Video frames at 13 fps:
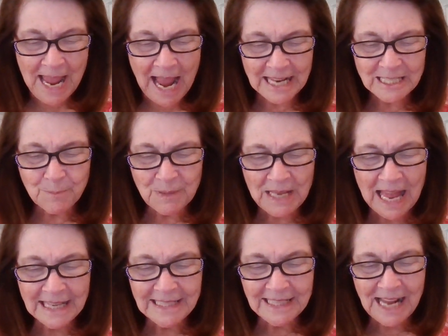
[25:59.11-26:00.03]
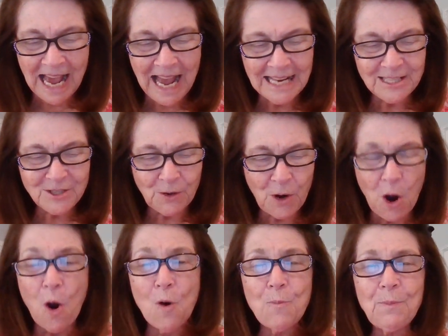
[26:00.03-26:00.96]
As blinded eyes are
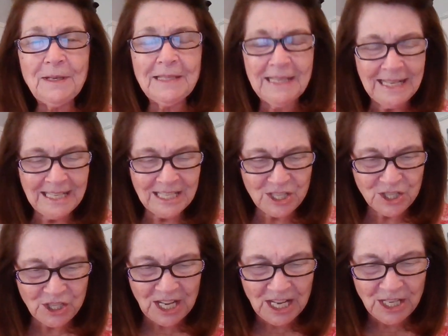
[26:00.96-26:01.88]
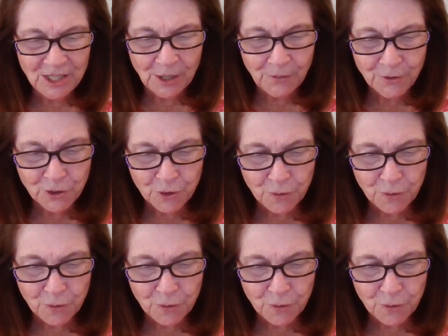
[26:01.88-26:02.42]
open, seeds of